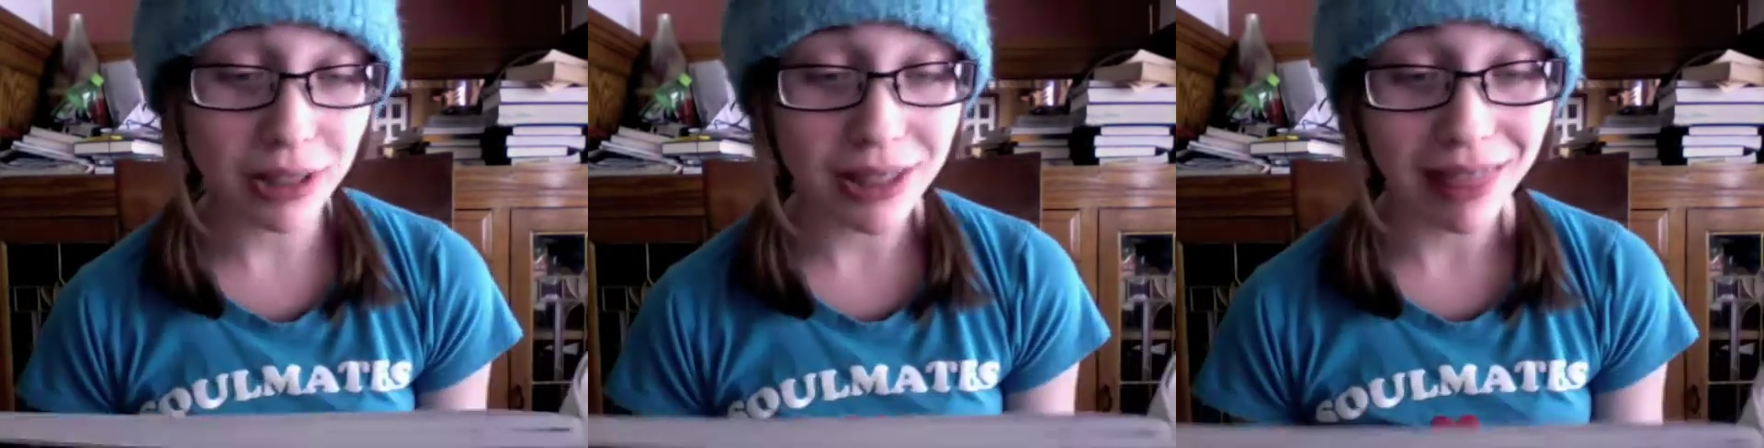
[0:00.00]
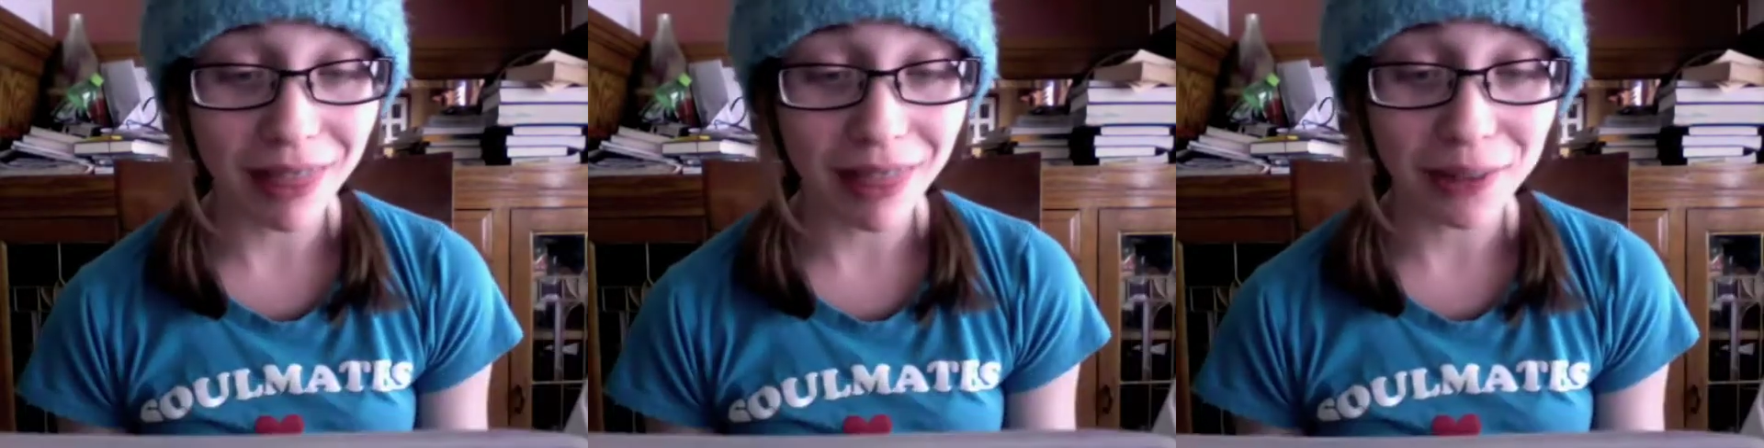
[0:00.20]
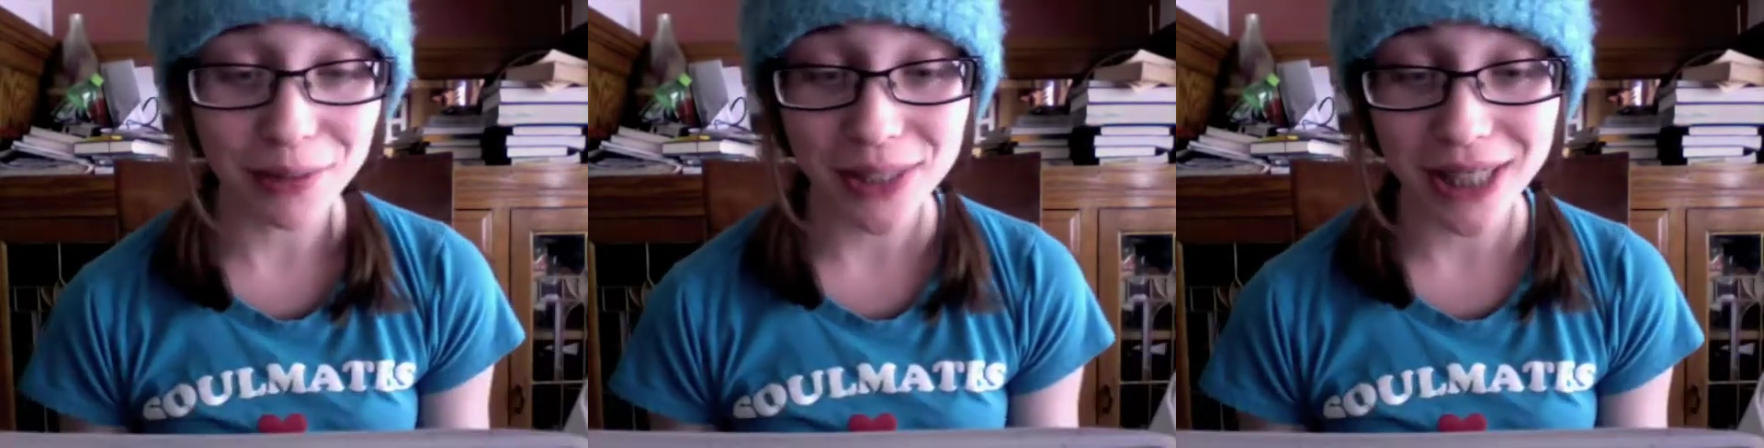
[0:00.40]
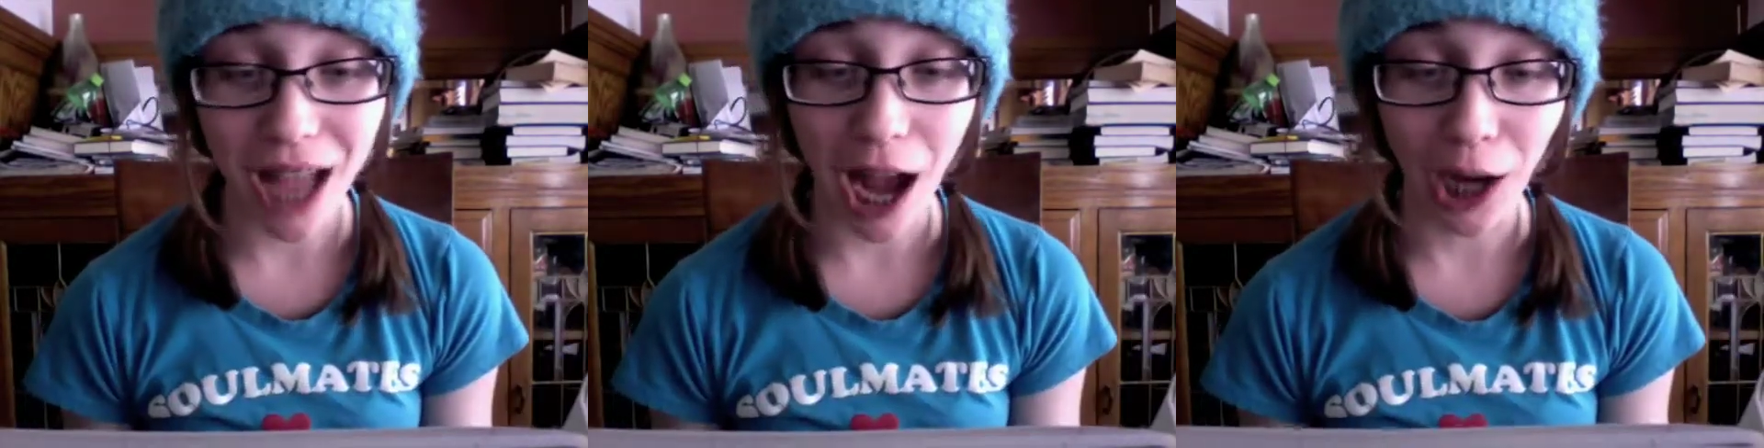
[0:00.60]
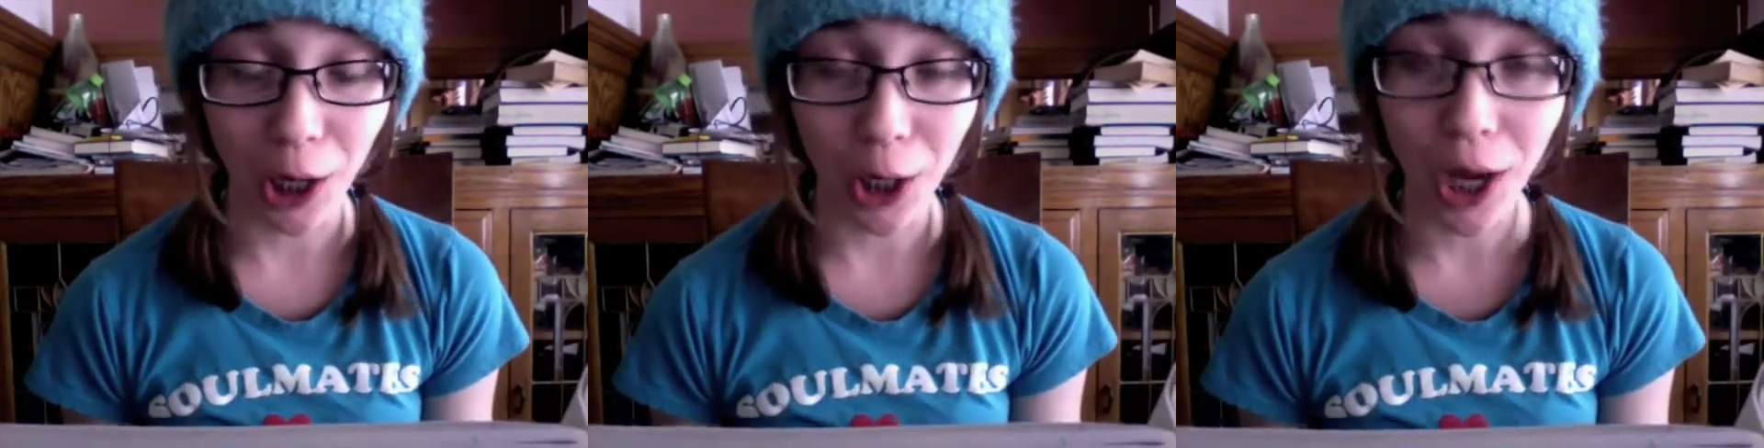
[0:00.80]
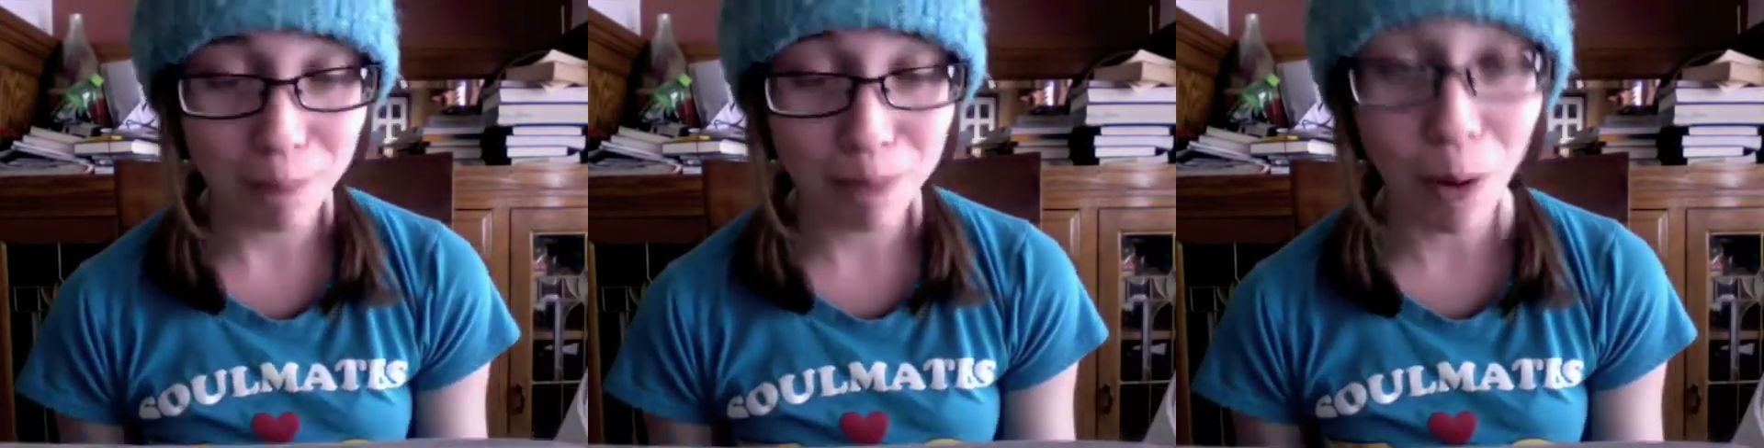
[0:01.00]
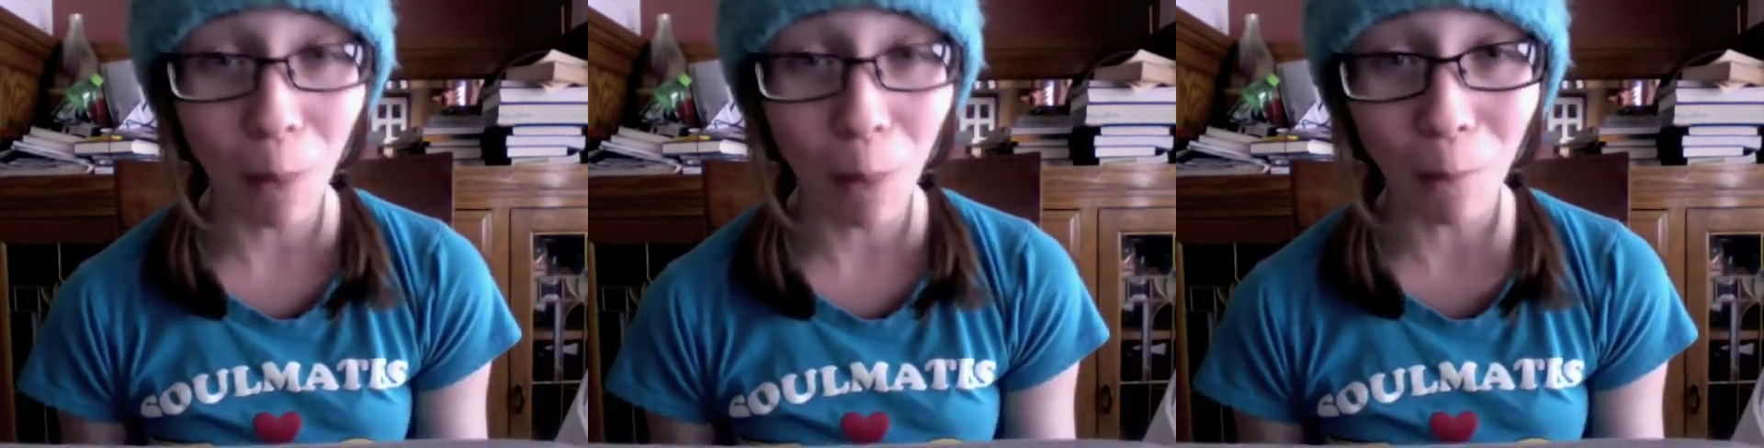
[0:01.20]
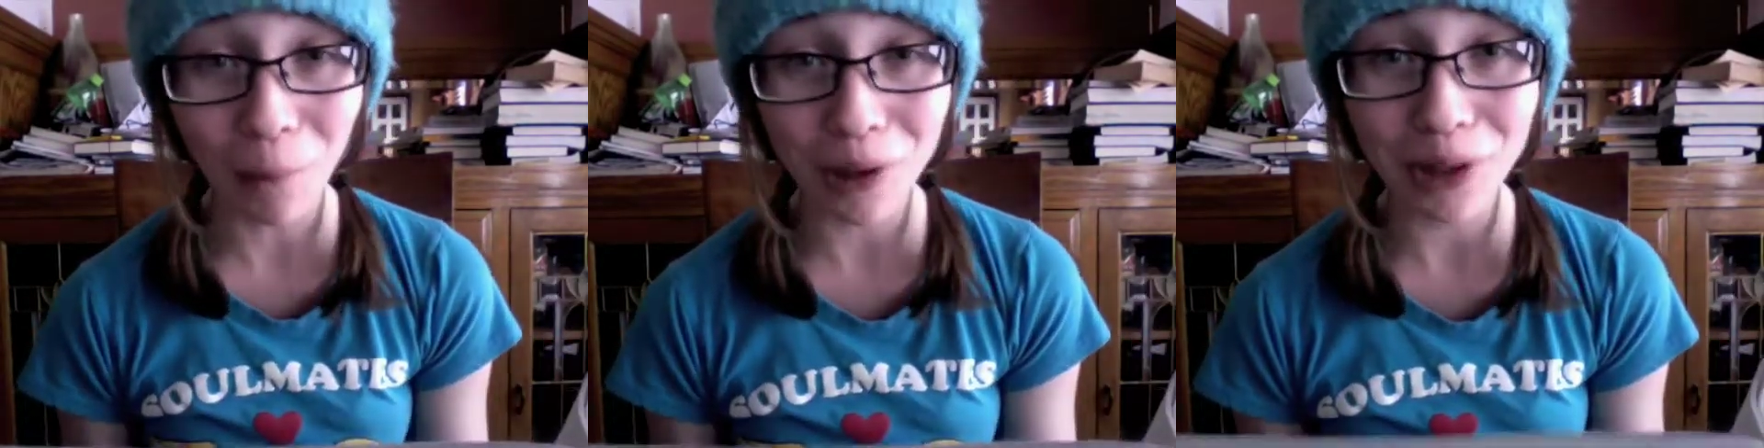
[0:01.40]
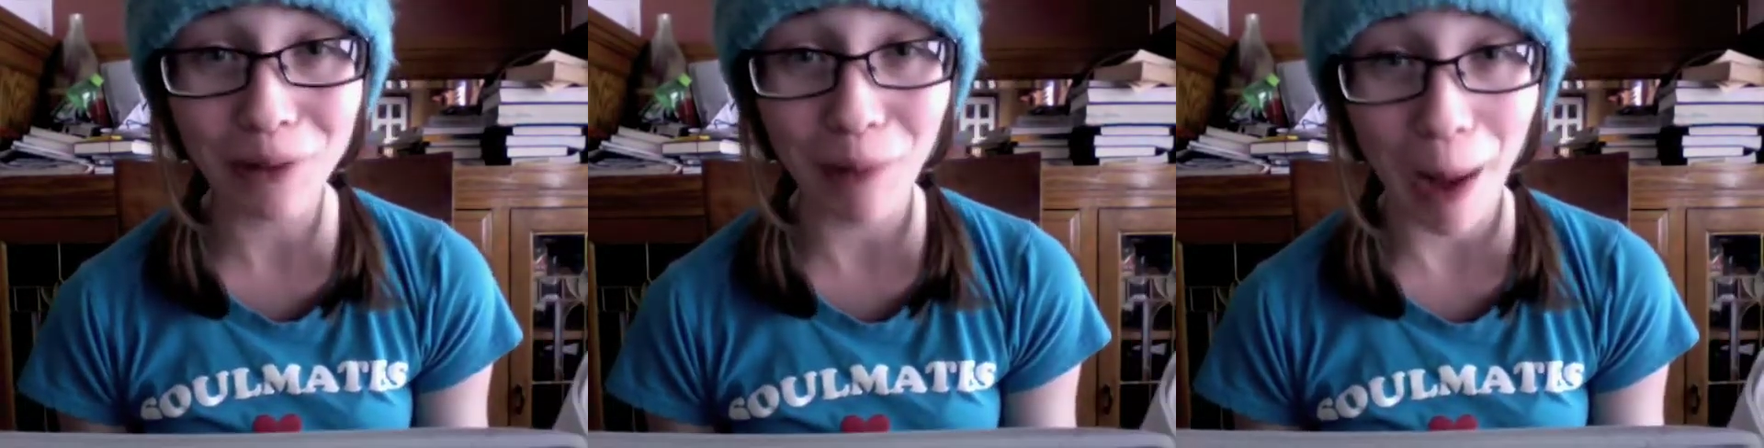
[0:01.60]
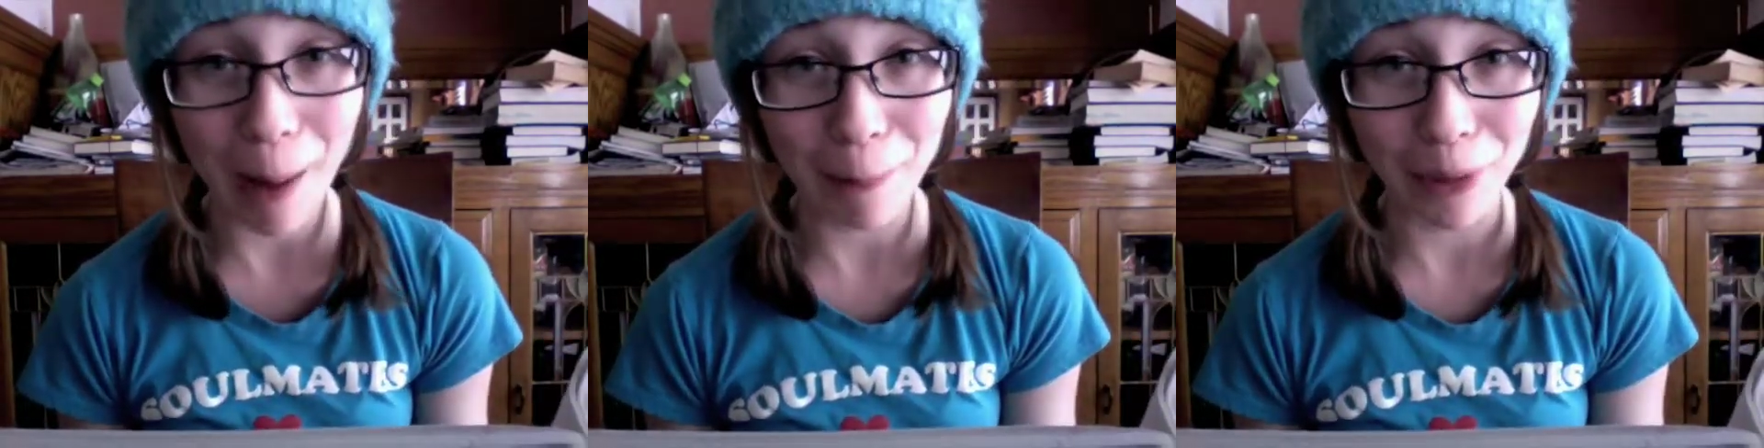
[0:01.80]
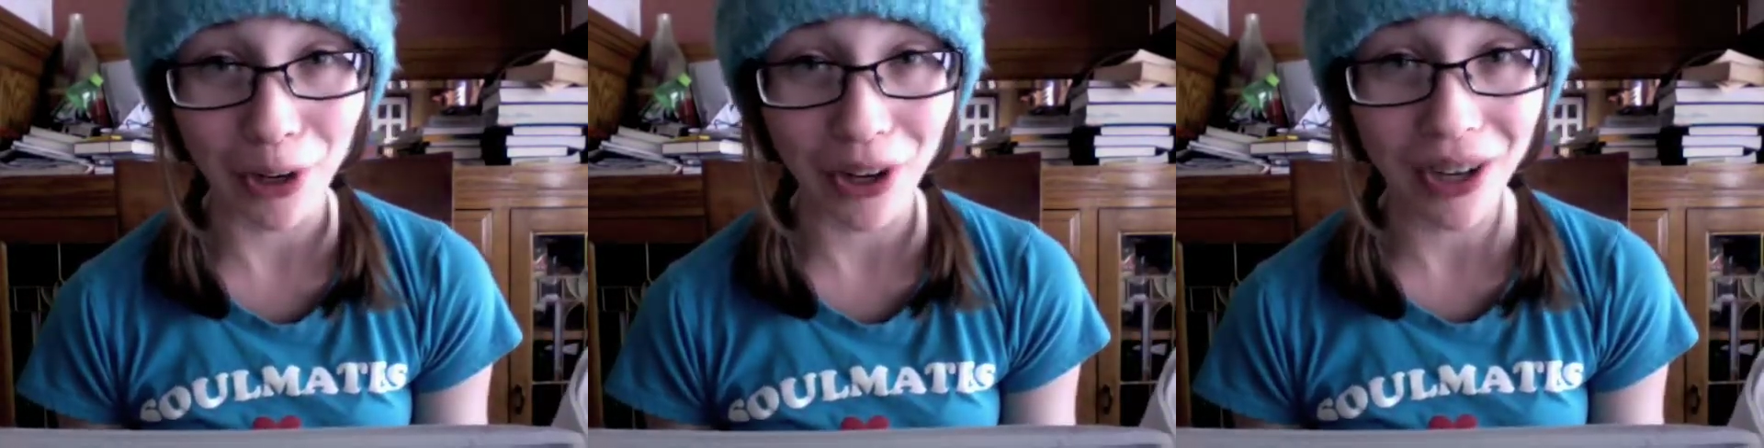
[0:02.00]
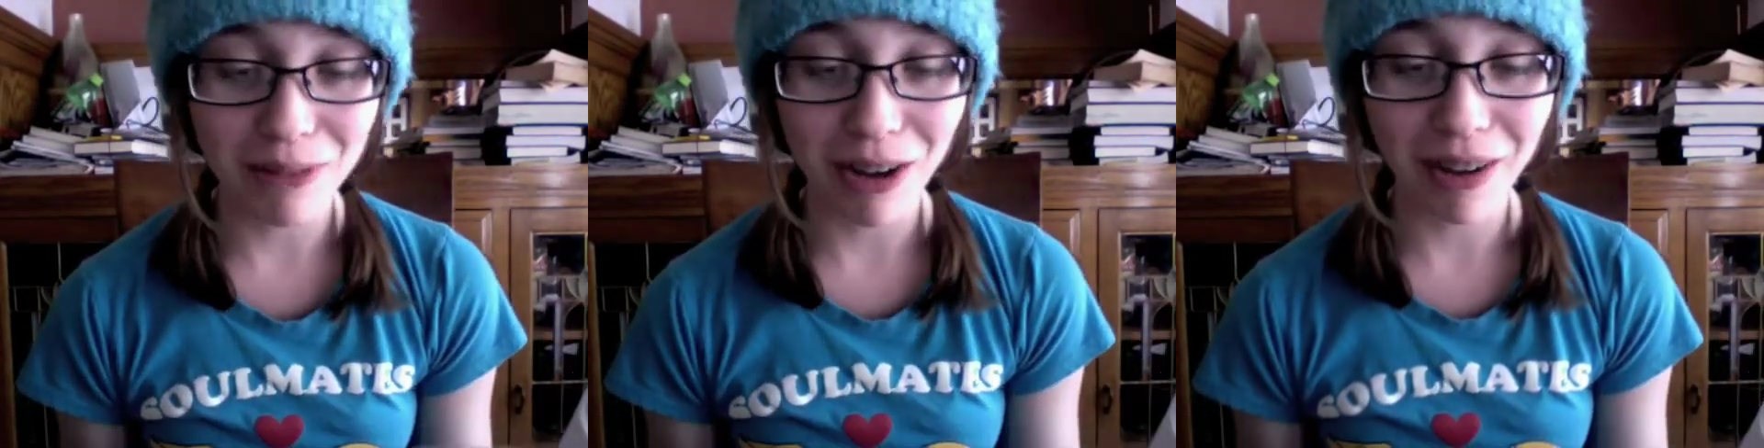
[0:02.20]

Loves soccer. Poor grammar.